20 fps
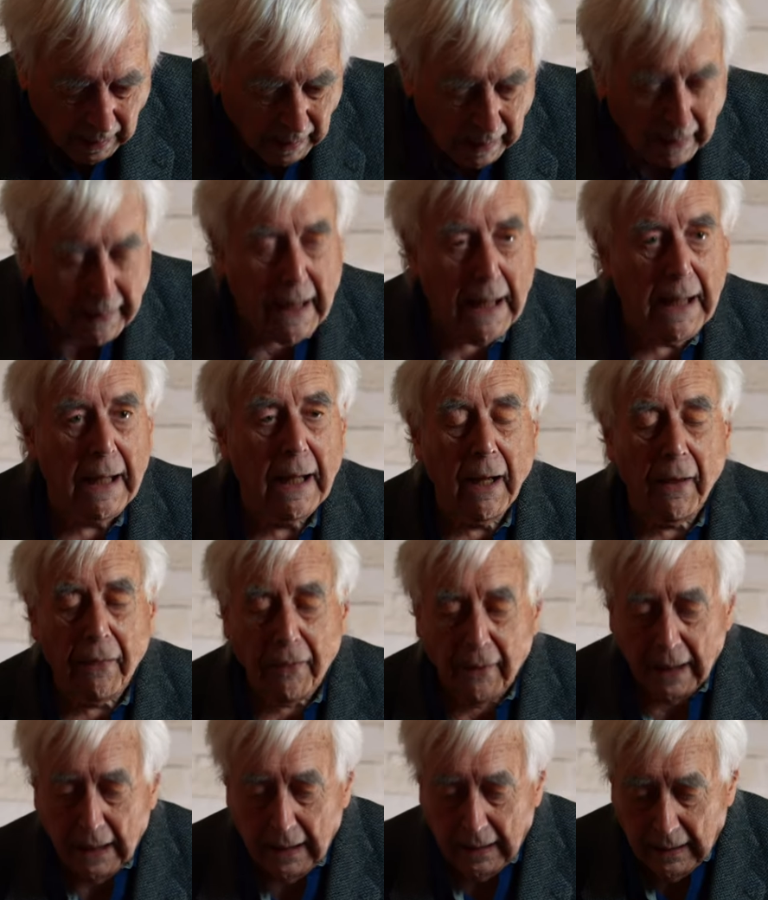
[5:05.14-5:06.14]
And here
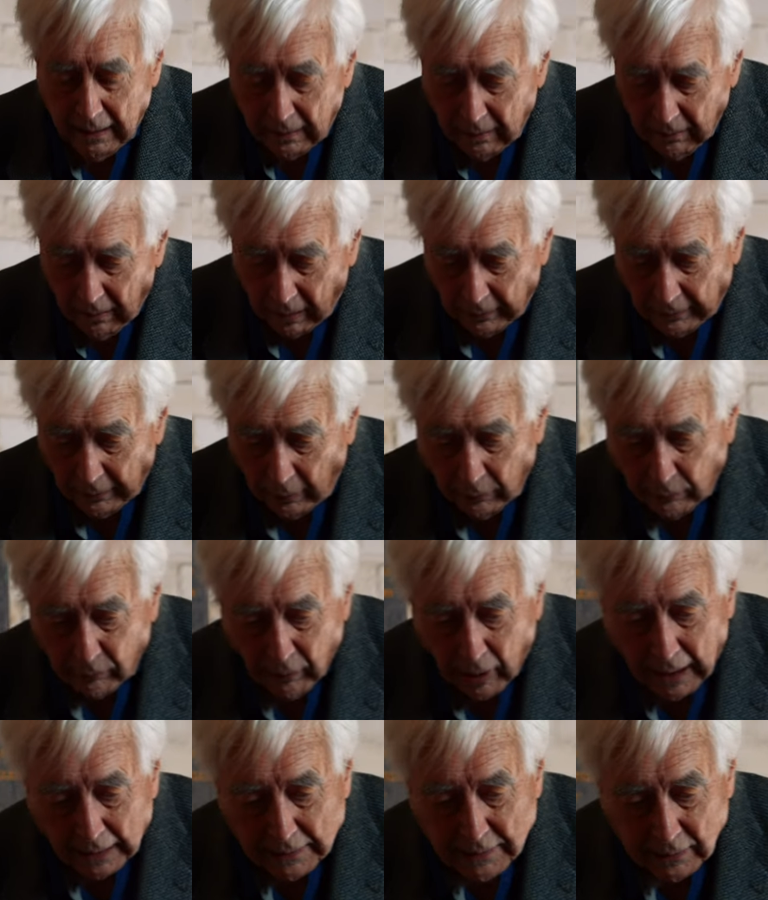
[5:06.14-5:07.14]
the unknown
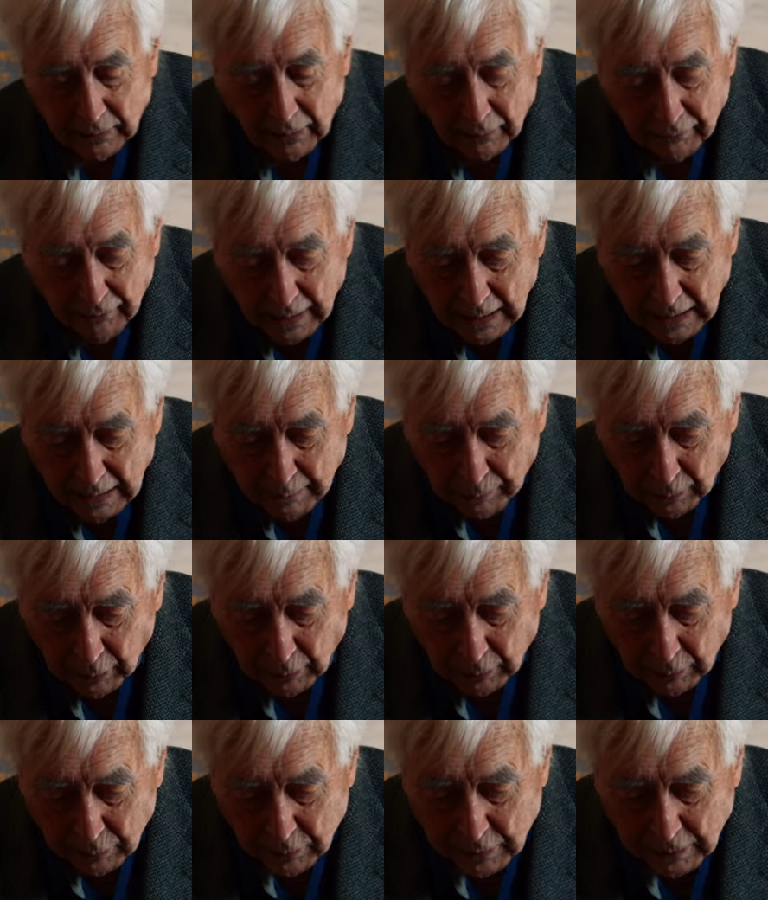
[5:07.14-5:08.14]
writer of
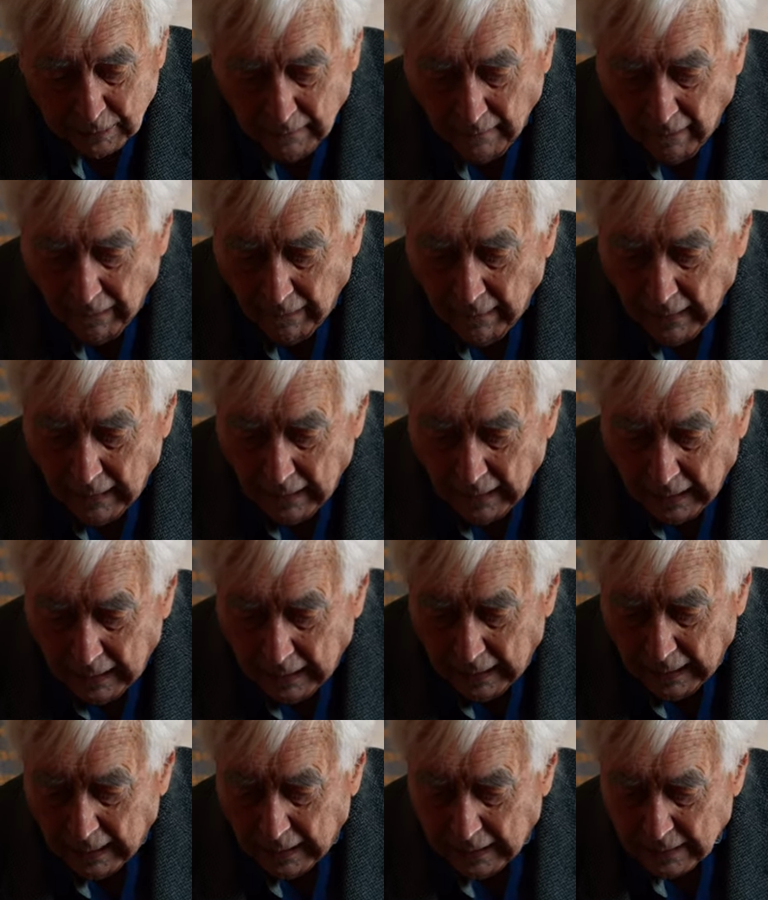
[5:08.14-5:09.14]
Hebrews
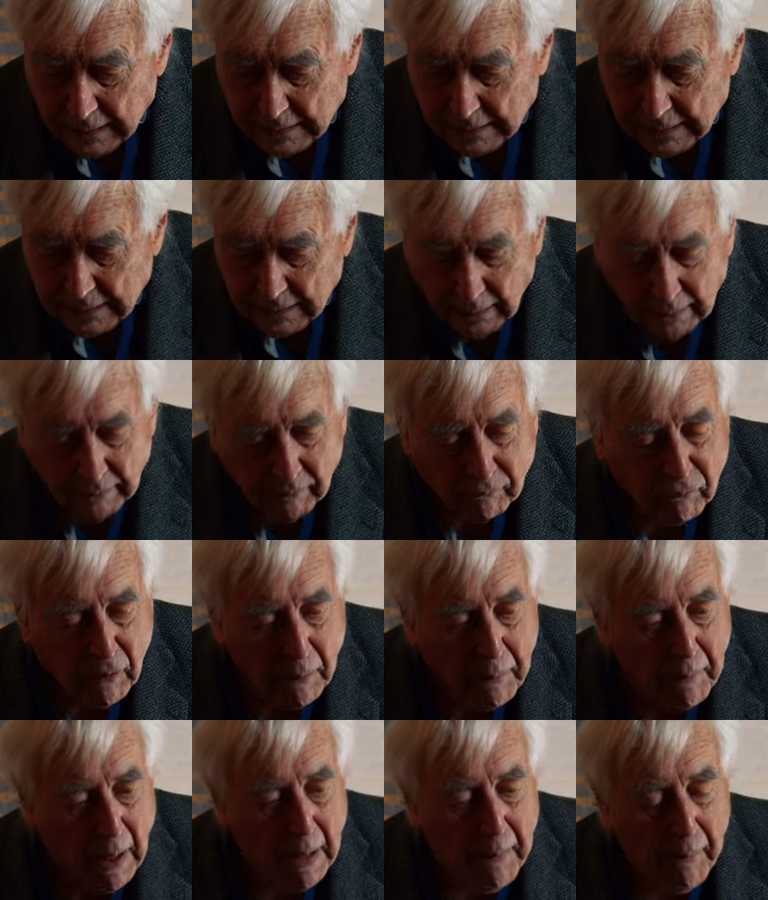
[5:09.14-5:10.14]
is
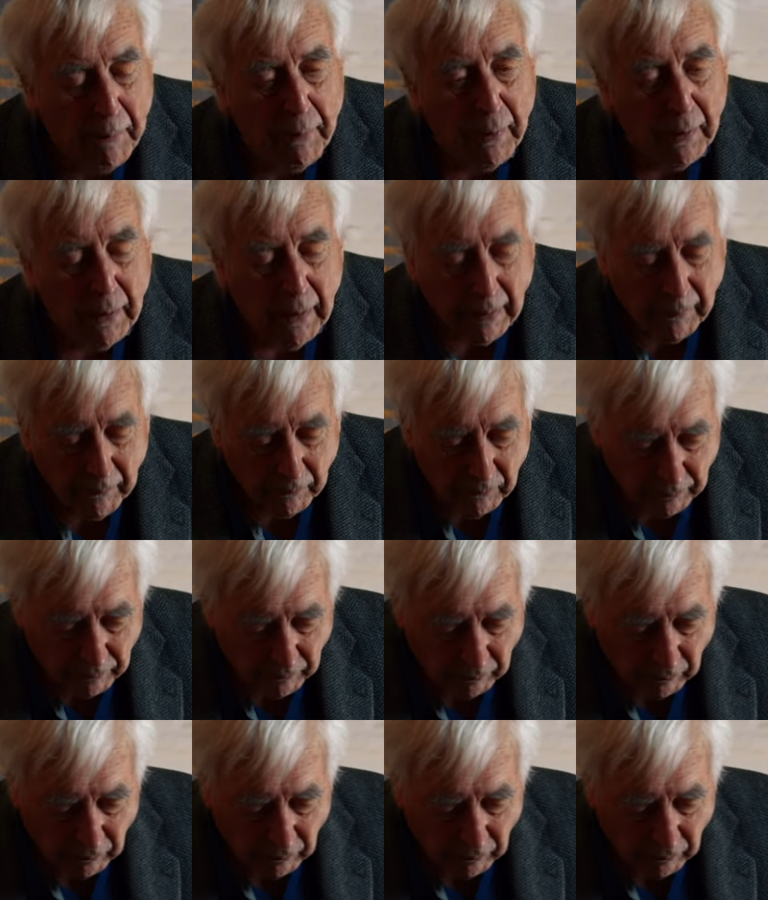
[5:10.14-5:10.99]
referring